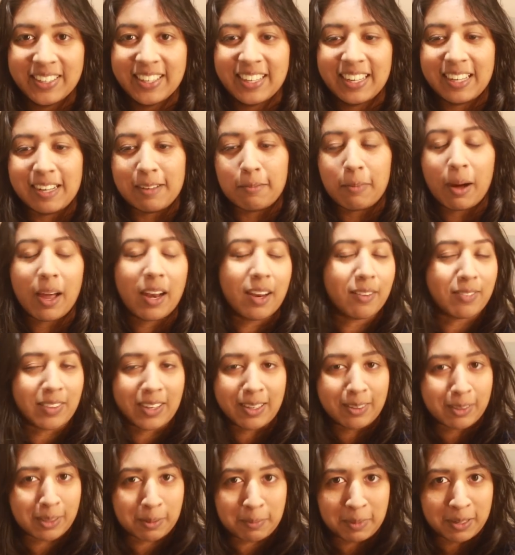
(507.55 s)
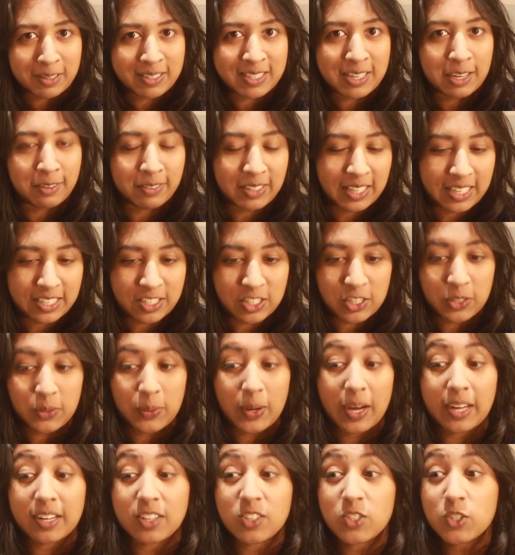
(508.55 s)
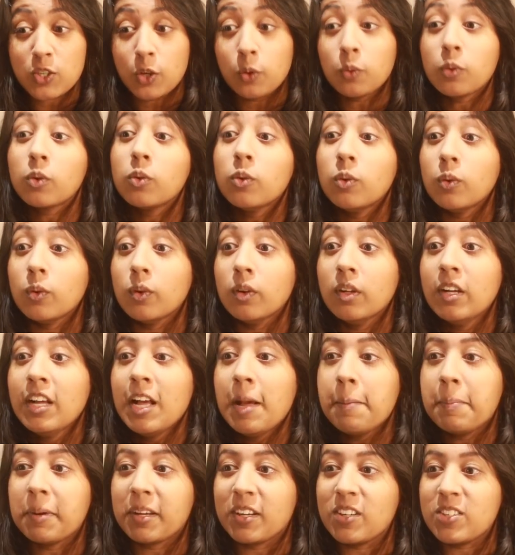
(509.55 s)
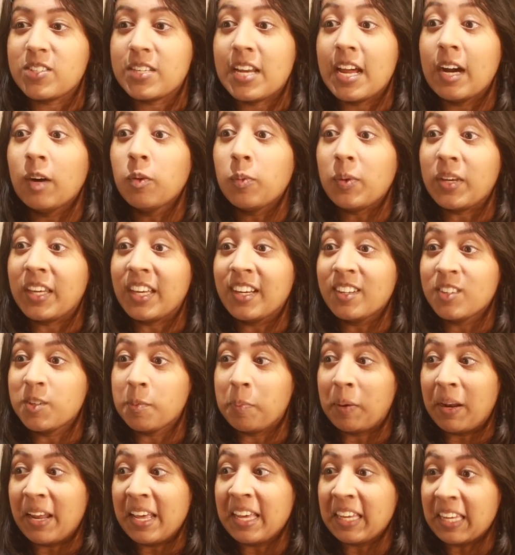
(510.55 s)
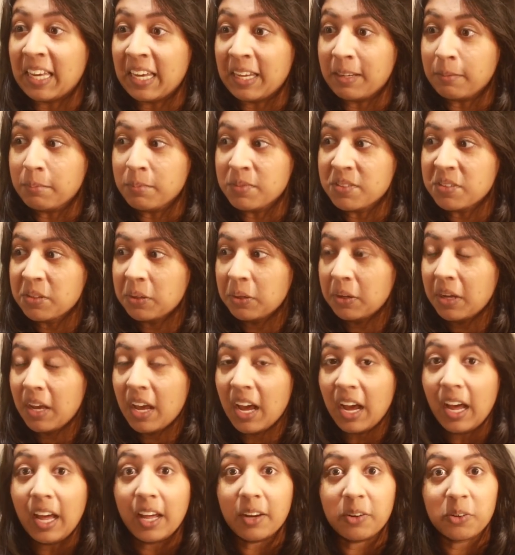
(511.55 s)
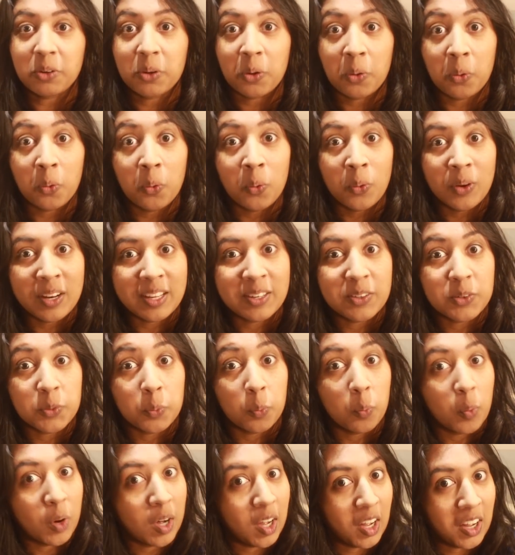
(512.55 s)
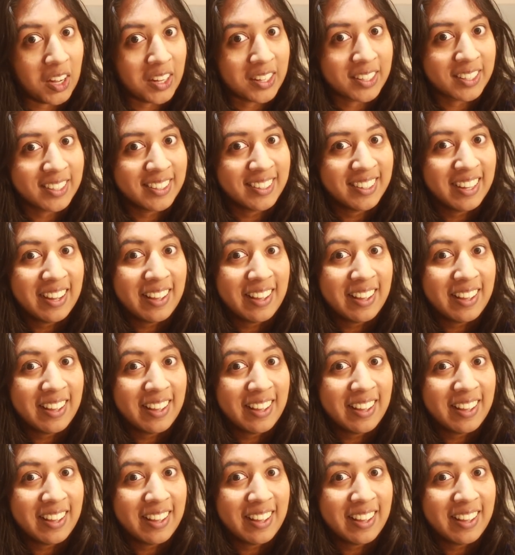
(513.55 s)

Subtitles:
I love the little community over there too, and it's so cool because now we get to play games and call it work.